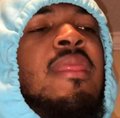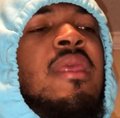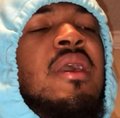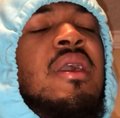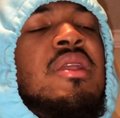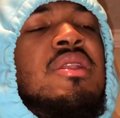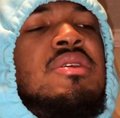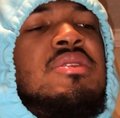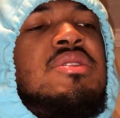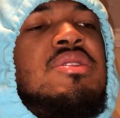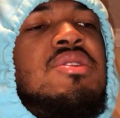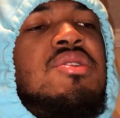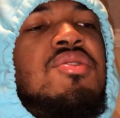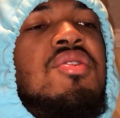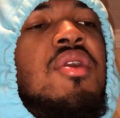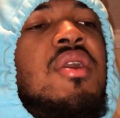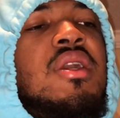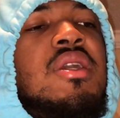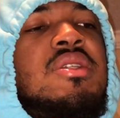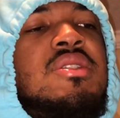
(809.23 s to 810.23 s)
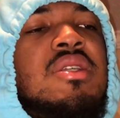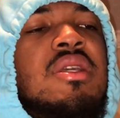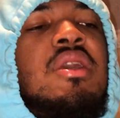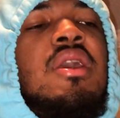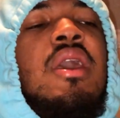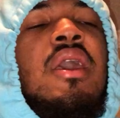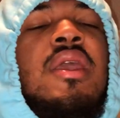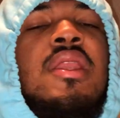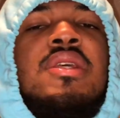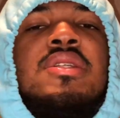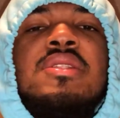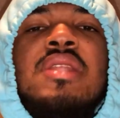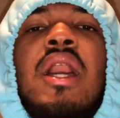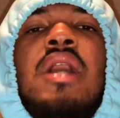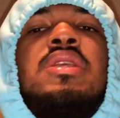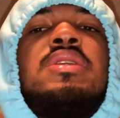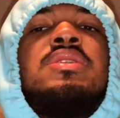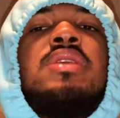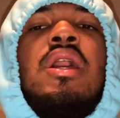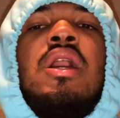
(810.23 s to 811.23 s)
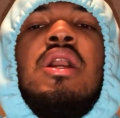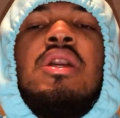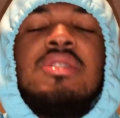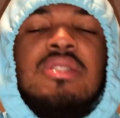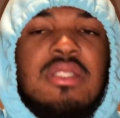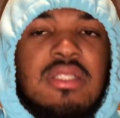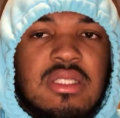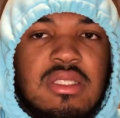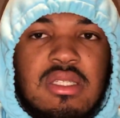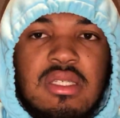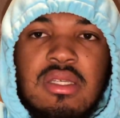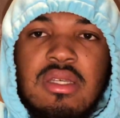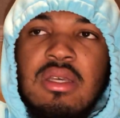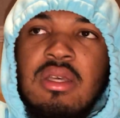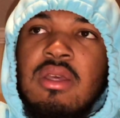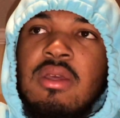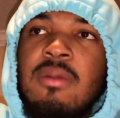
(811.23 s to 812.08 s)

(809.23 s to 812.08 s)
And it's crazy. And it's not just us, it's the